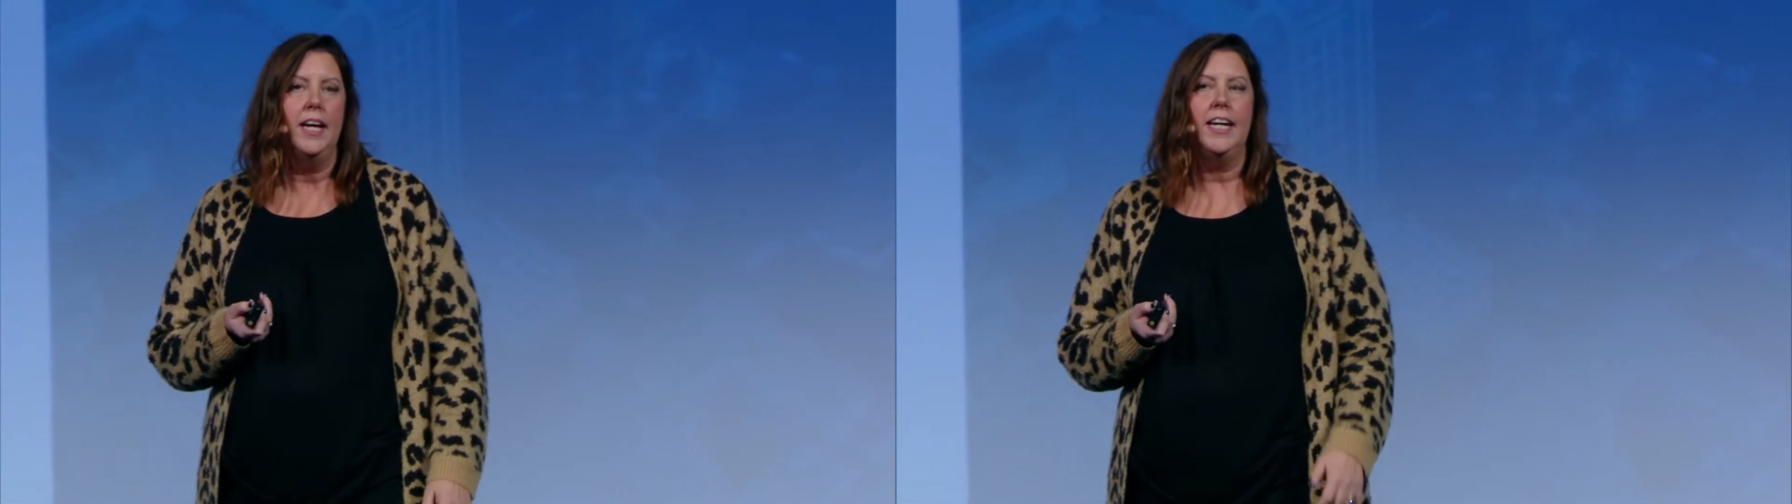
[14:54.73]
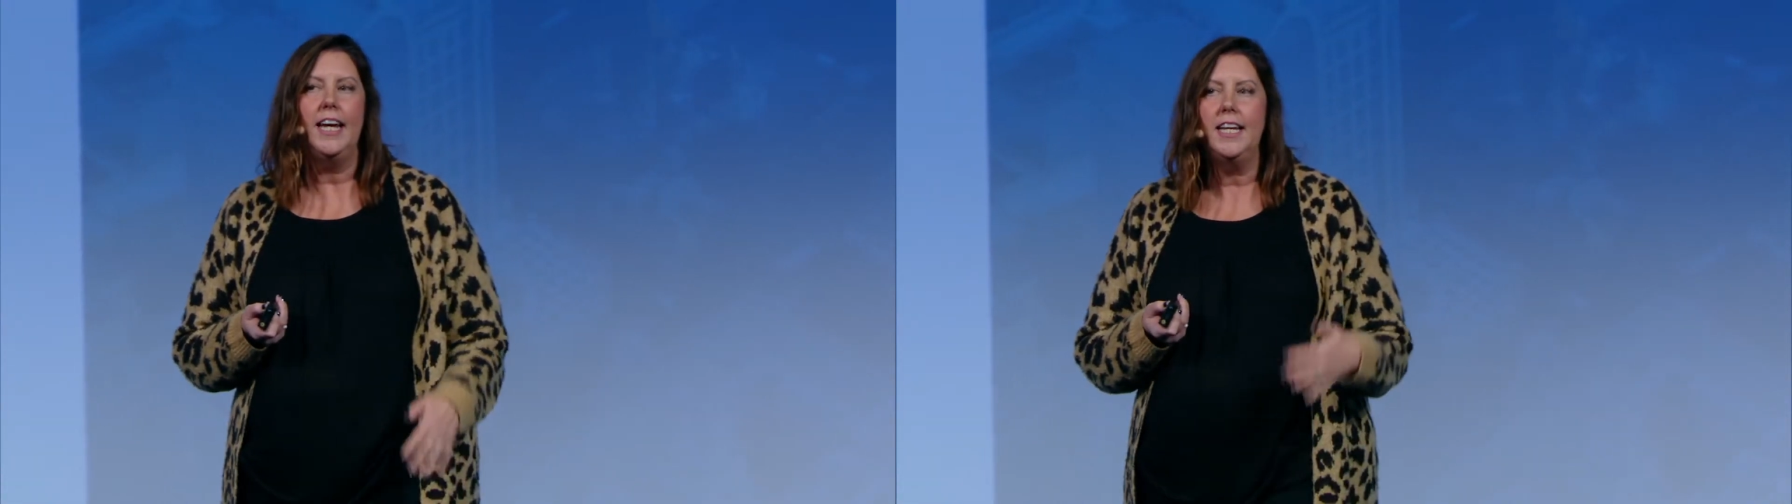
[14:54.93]

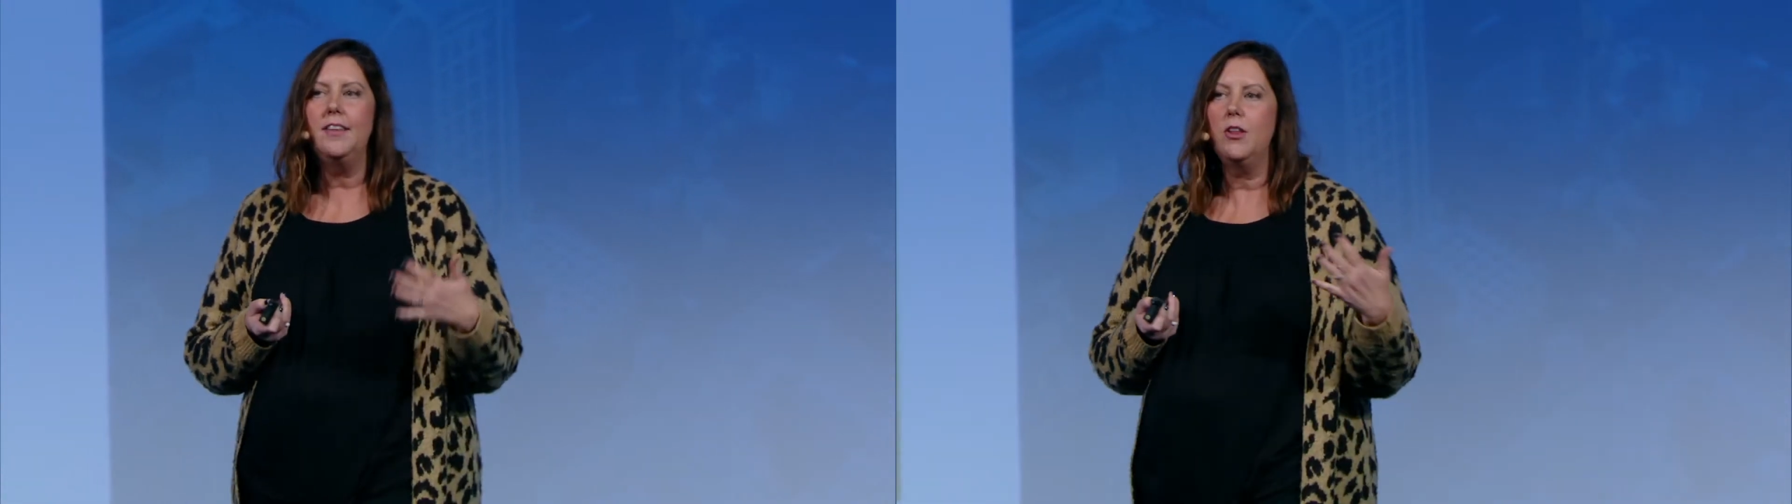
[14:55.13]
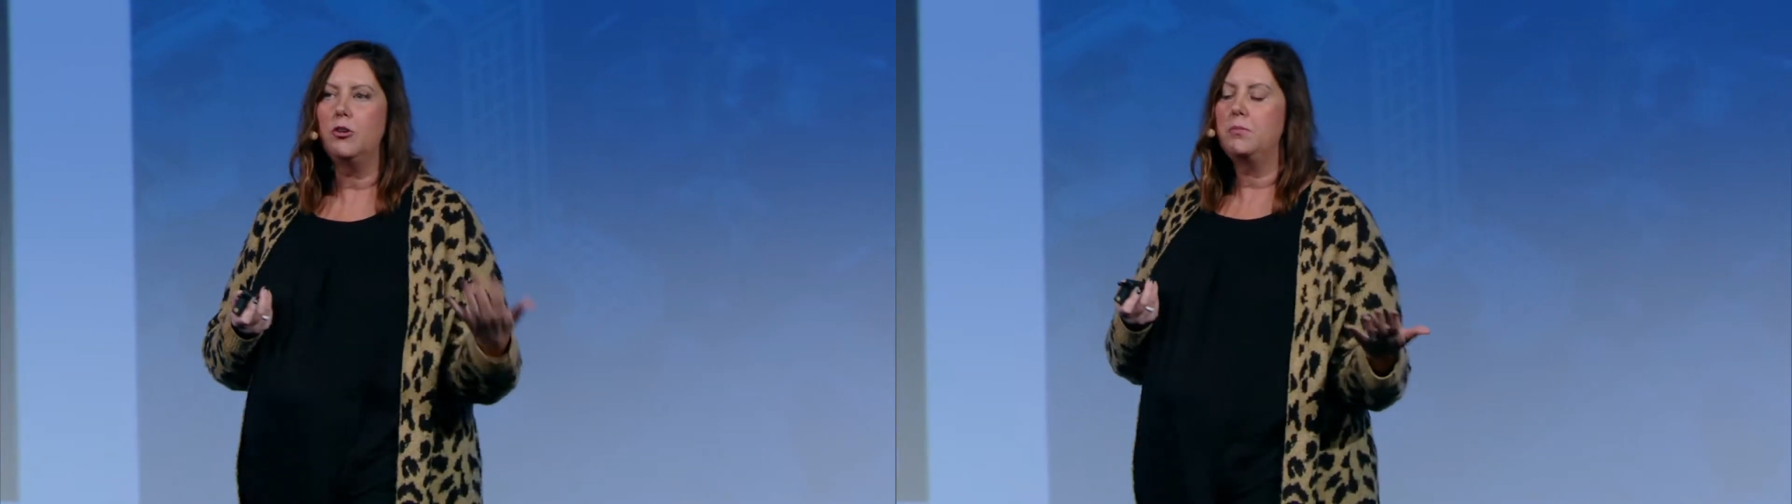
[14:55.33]
Getting
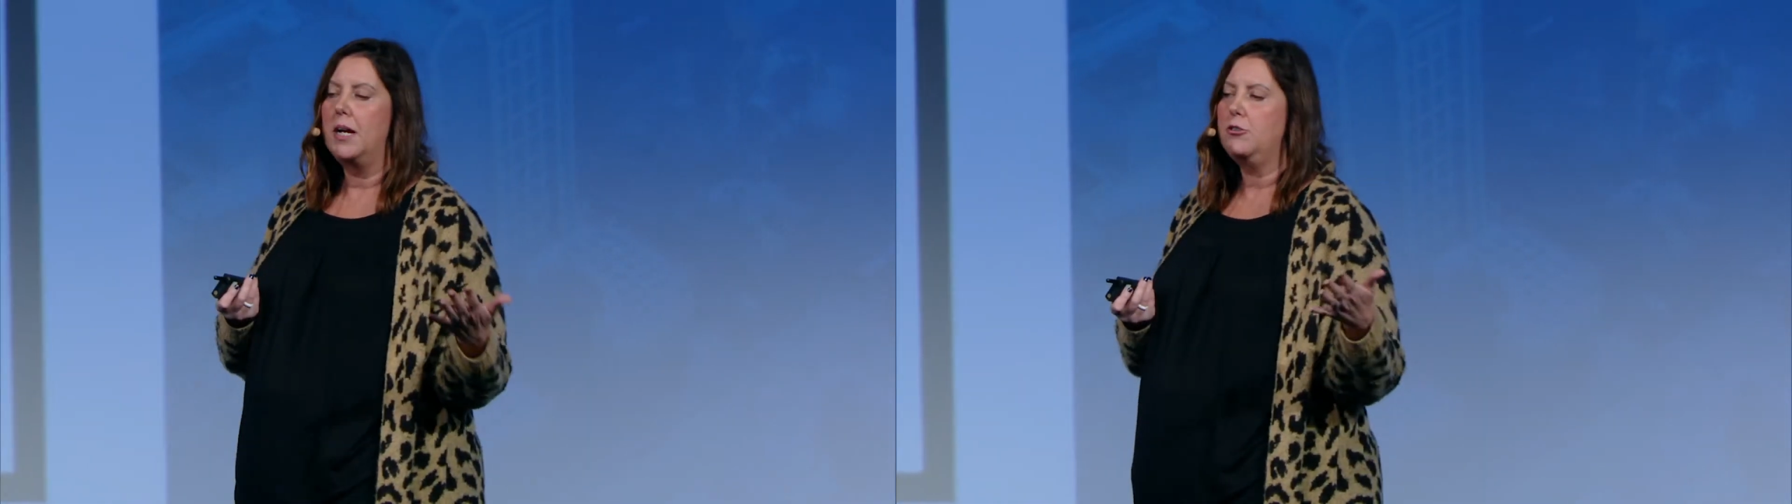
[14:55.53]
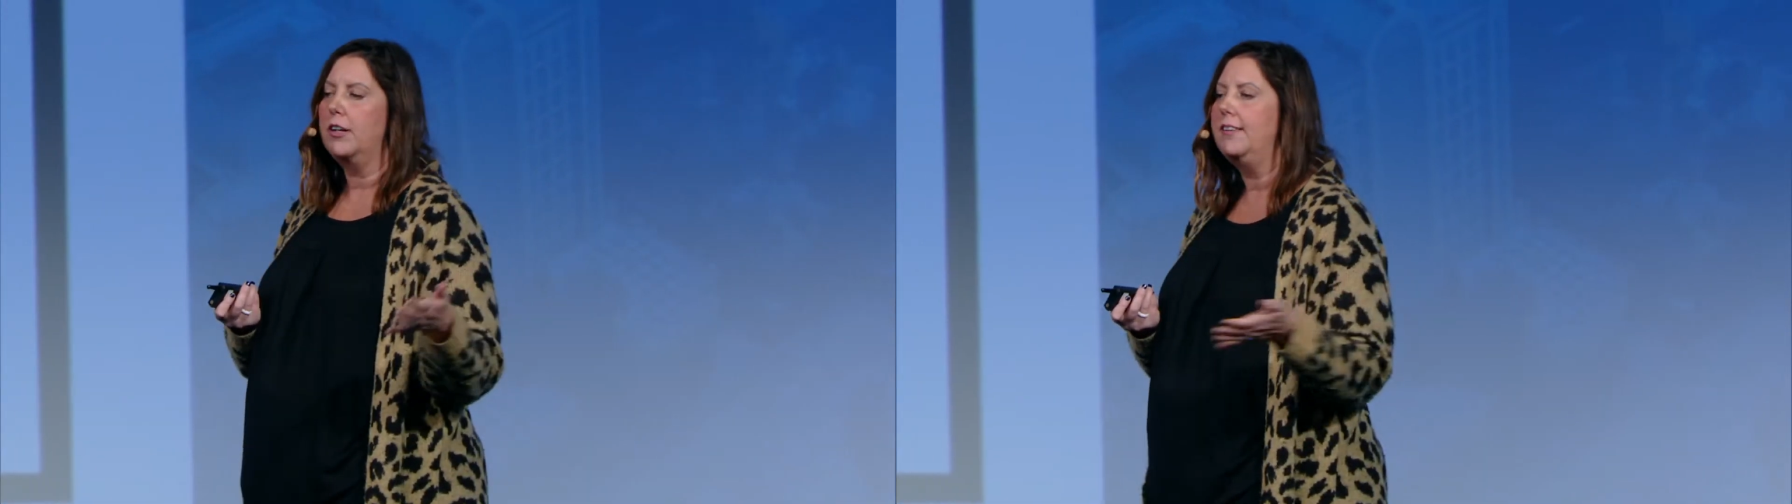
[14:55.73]
those
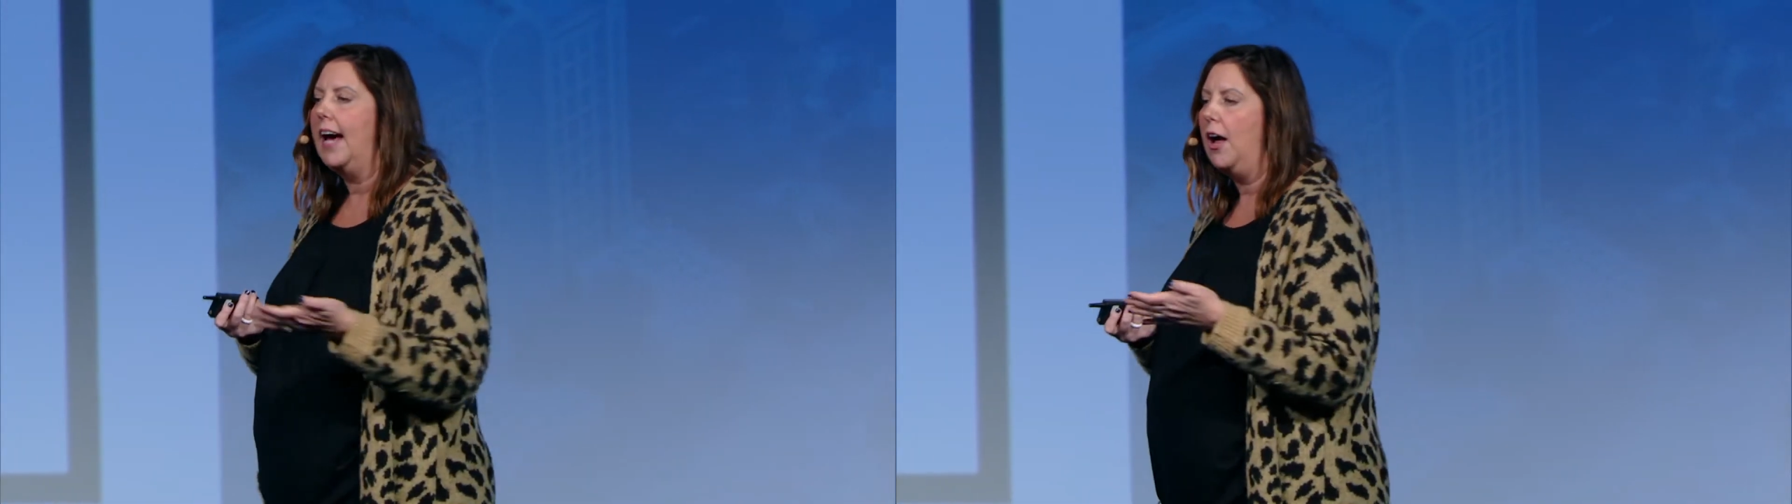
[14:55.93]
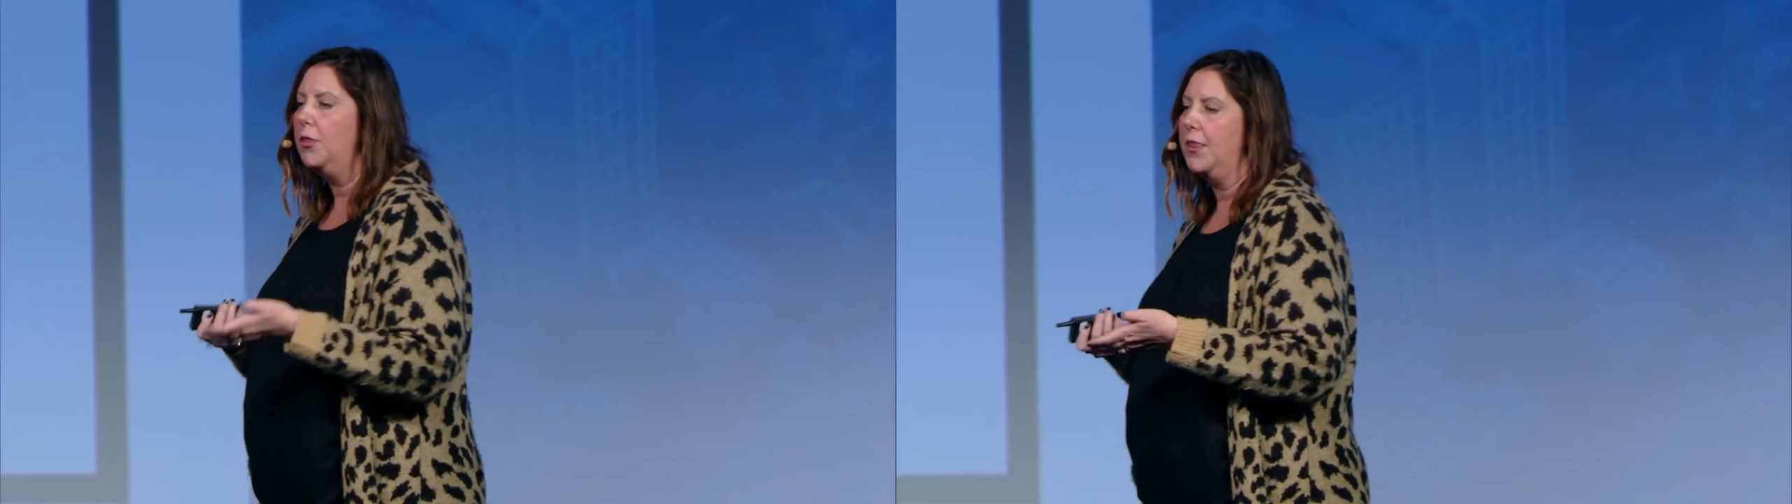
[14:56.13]
metrics
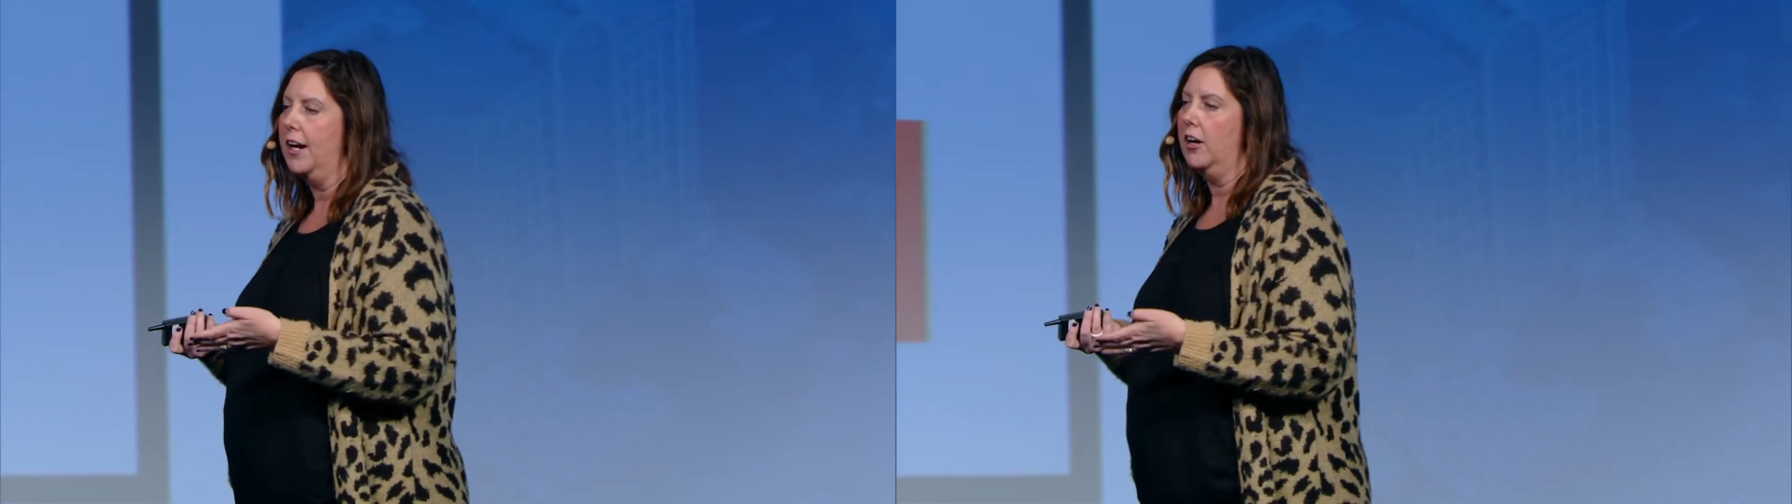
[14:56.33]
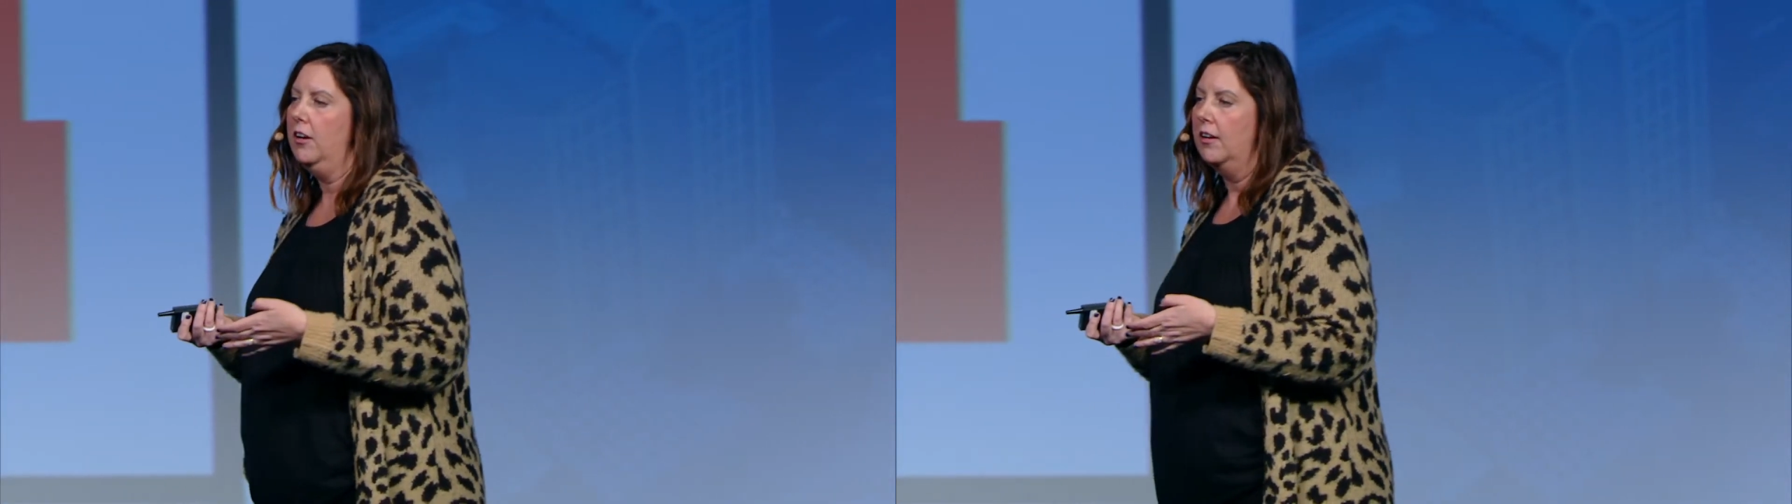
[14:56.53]
out
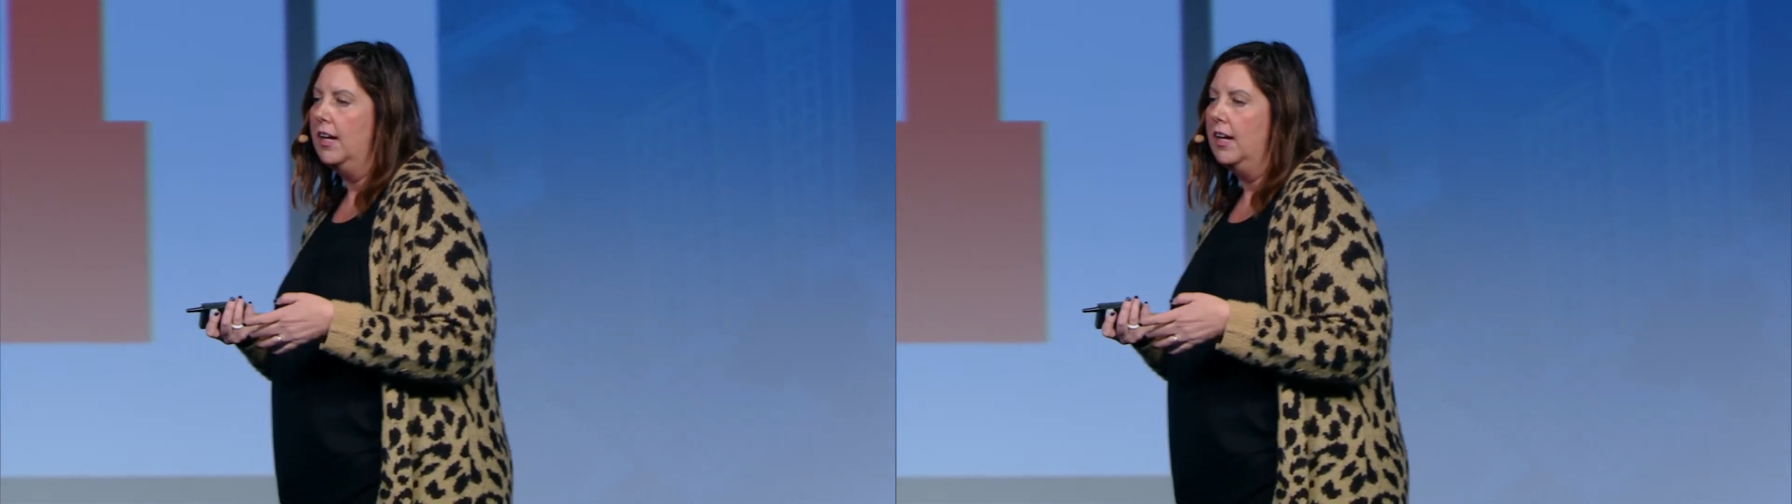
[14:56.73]
there